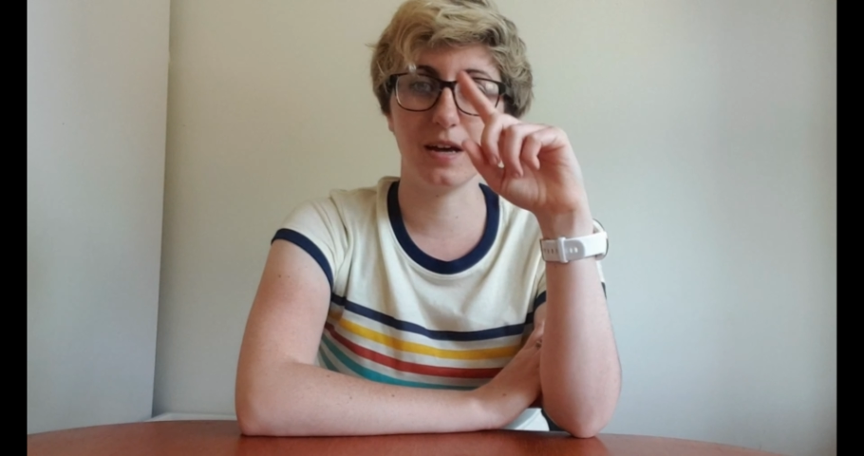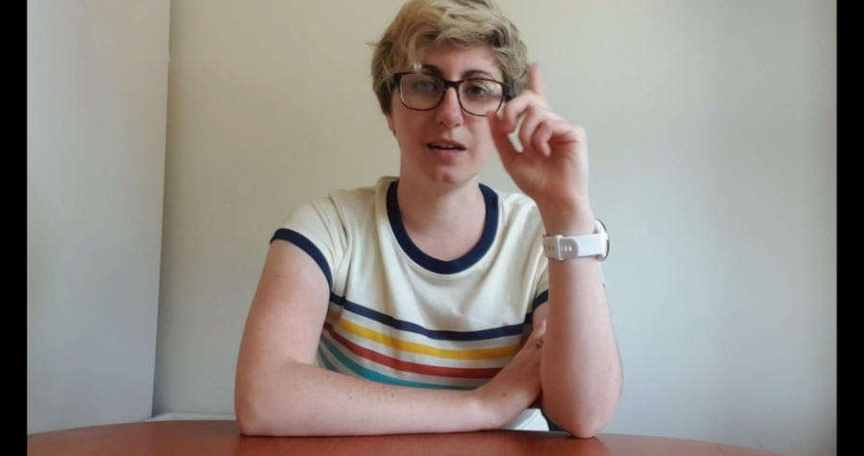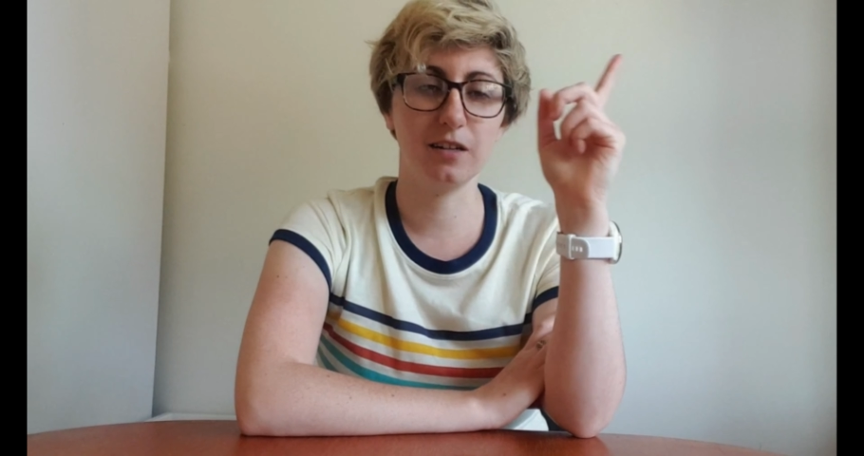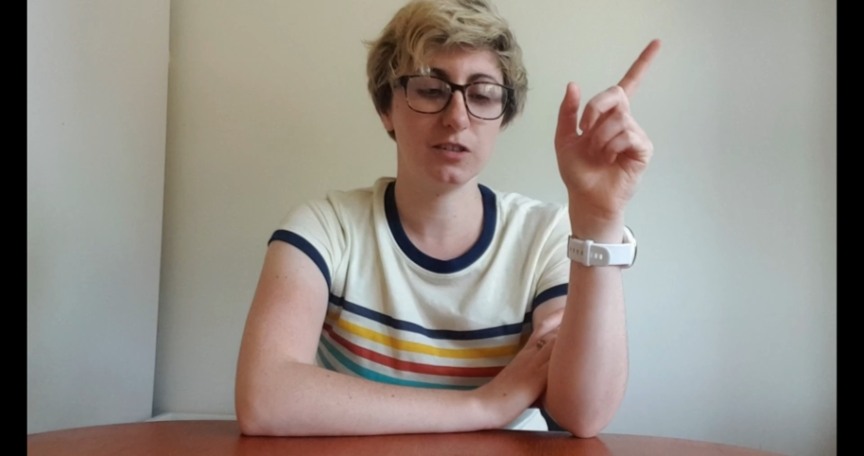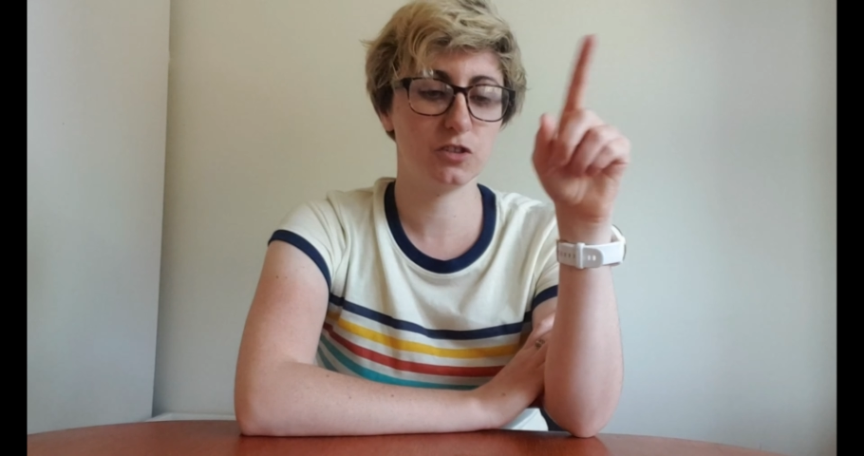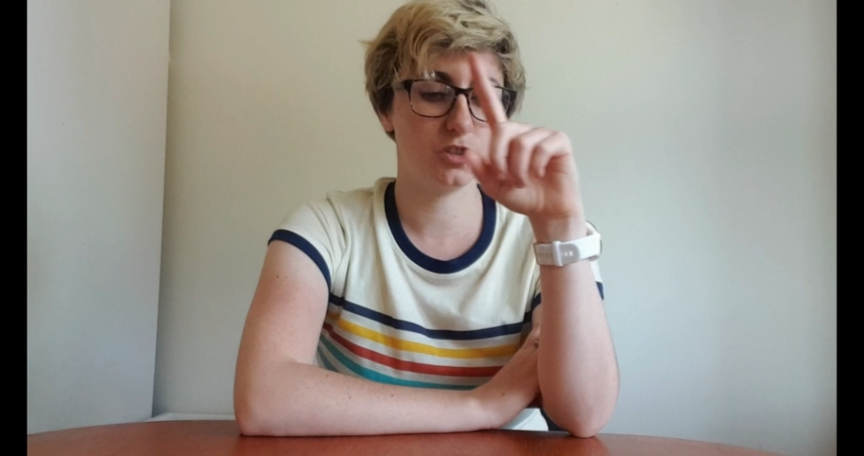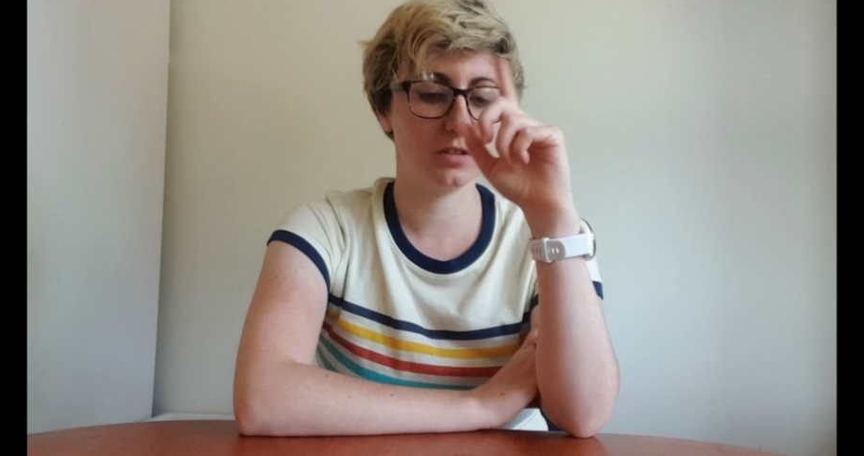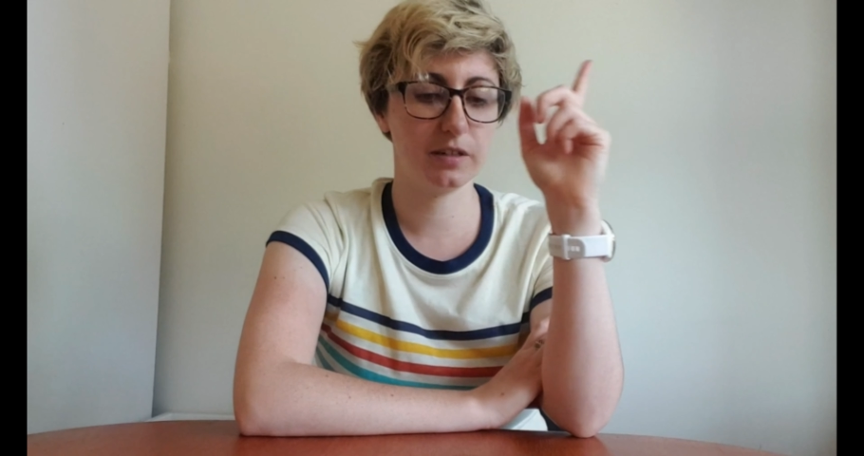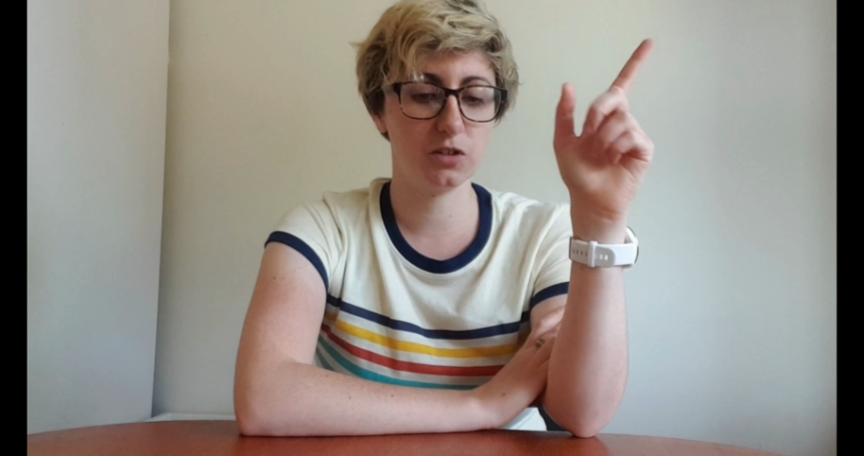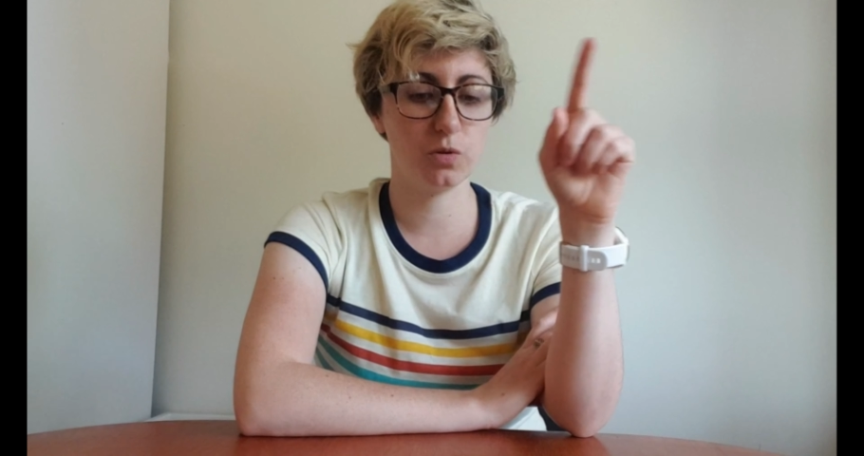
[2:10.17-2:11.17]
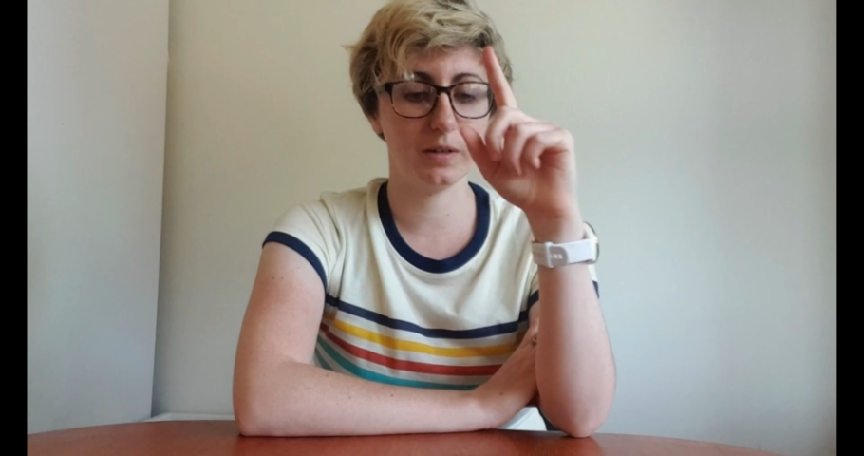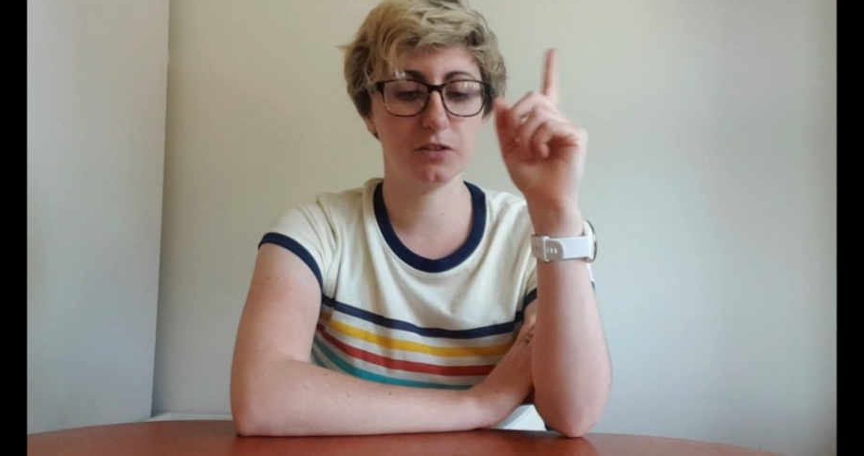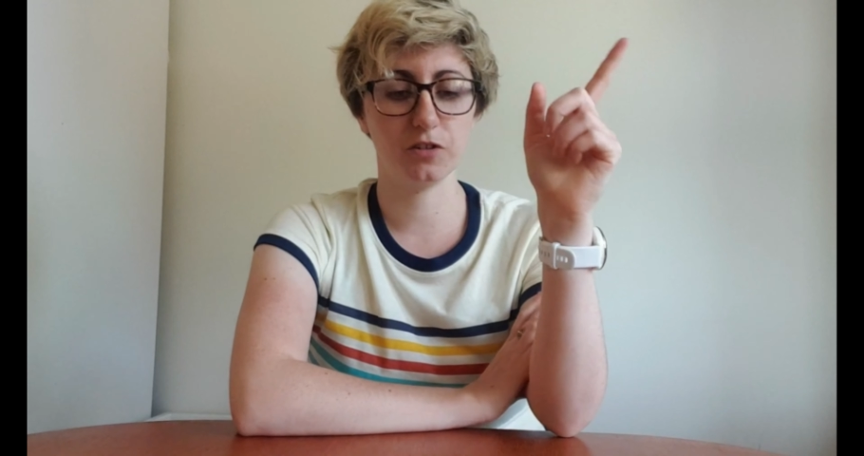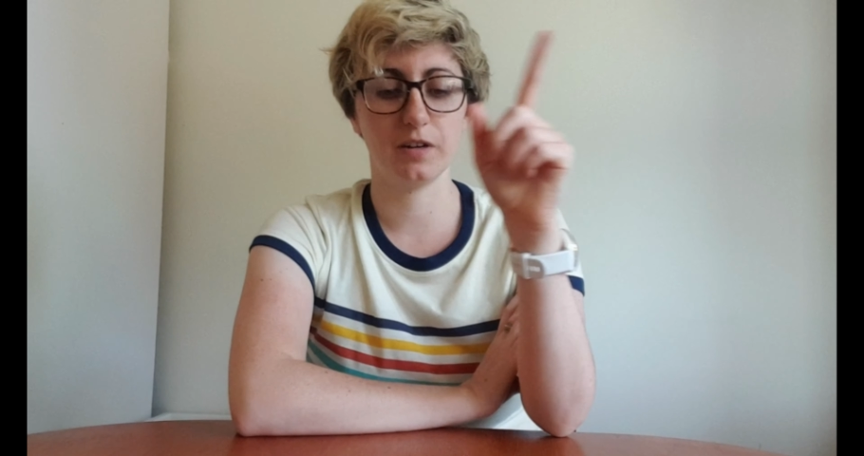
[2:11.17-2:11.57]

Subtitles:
and it looks just like a twister,